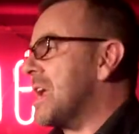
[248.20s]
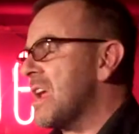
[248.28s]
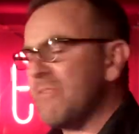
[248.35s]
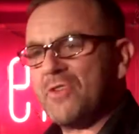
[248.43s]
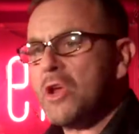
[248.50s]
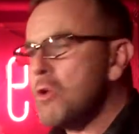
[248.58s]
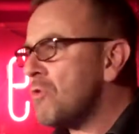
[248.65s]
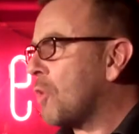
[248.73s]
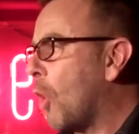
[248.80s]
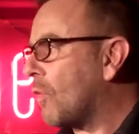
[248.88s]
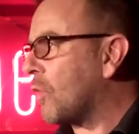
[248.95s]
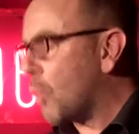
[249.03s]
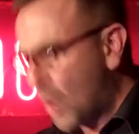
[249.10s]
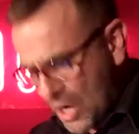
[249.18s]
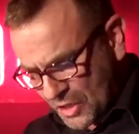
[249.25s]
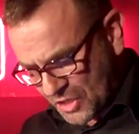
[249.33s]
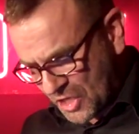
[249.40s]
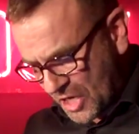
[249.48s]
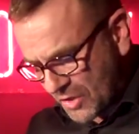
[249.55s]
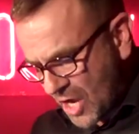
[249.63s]
If you thought the
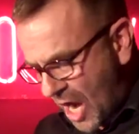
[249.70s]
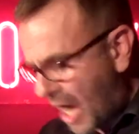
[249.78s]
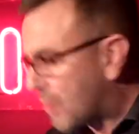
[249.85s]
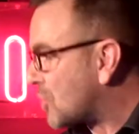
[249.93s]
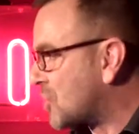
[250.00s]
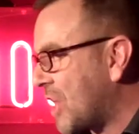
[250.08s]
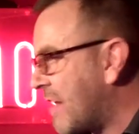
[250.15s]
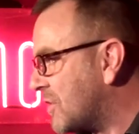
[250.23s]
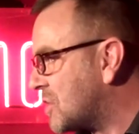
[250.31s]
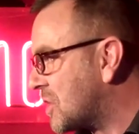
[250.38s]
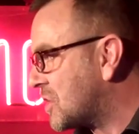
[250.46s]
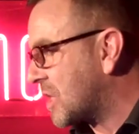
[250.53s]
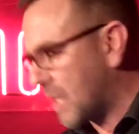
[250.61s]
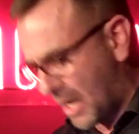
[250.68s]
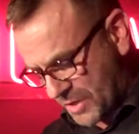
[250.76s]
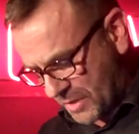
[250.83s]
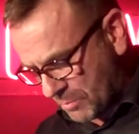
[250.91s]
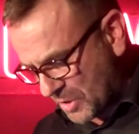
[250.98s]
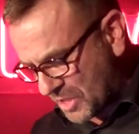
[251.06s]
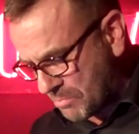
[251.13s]
worst thing the Irish ever did to
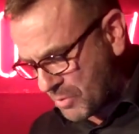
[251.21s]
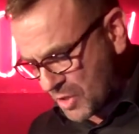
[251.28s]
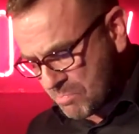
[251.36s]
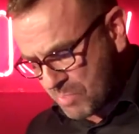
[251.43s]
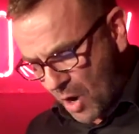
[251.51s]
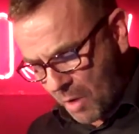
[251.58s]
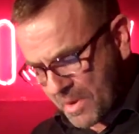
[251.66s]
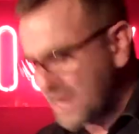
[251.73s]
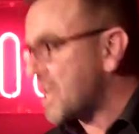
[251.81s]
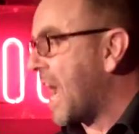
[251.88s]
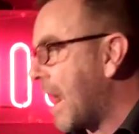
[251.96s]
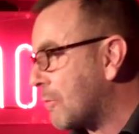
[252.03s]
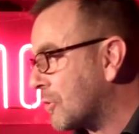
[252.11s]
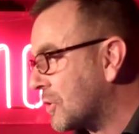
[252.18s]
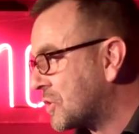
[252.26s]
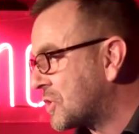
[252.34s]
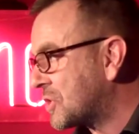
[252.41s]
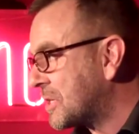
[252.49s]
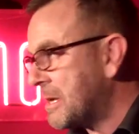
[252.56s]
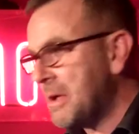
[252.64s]
London was to put a bomb in
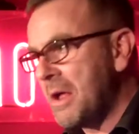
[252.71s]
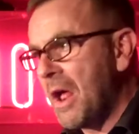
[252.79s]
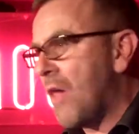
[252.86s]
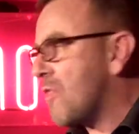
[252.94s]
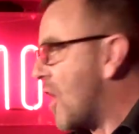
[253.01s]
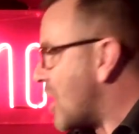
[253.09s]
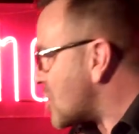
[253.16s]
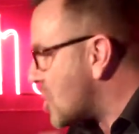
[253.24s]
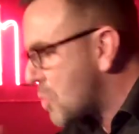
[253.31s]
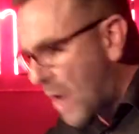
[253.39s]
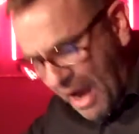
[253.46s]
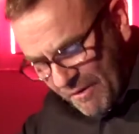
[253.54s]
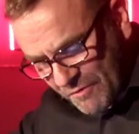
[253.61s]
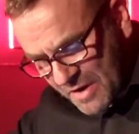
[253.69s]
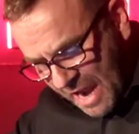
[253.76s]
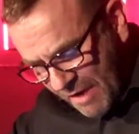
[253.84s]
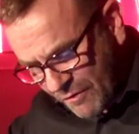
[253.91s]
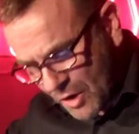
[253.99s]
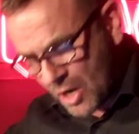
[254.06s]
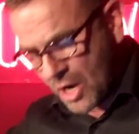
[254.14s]
Harrods, then you have
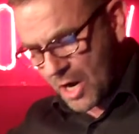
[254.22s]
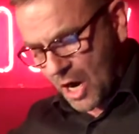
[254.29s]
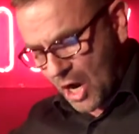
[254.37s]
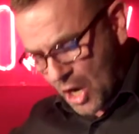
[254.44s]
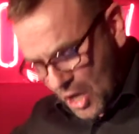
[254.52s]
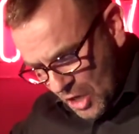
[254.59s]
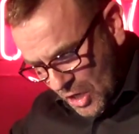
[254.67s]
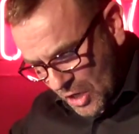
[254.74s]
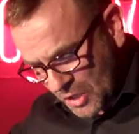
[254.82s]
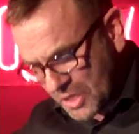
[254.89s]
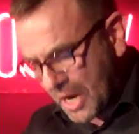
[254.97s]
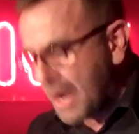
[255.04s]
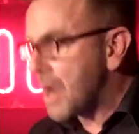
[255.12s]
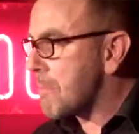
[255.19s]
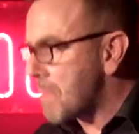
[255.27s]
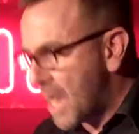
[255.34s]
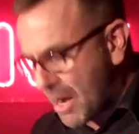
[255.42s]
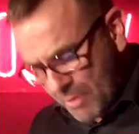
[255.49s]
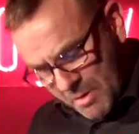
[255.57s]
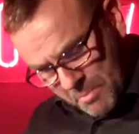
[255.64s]
never heard
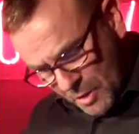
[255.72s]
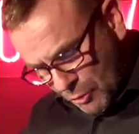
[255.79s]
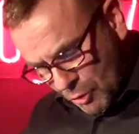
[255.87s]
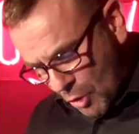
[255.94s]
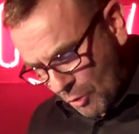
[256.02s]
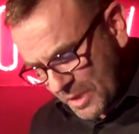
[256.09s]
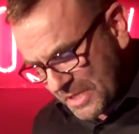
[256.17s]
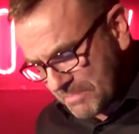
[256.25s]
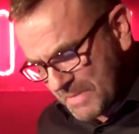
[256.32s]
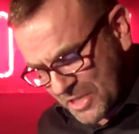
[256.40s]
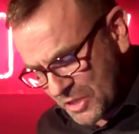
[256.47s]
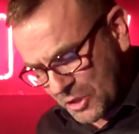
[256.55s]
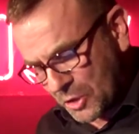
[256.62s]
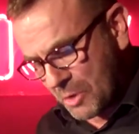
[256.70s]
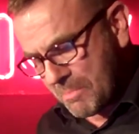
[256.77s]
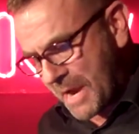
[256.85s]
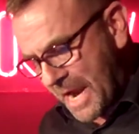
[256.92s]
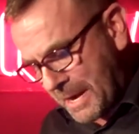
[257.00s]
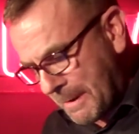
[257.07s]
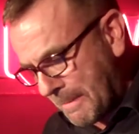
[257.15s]
Mary McCrory's Mystical
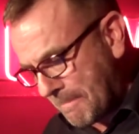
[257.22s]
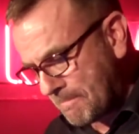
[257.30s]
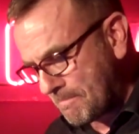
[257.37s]
Men,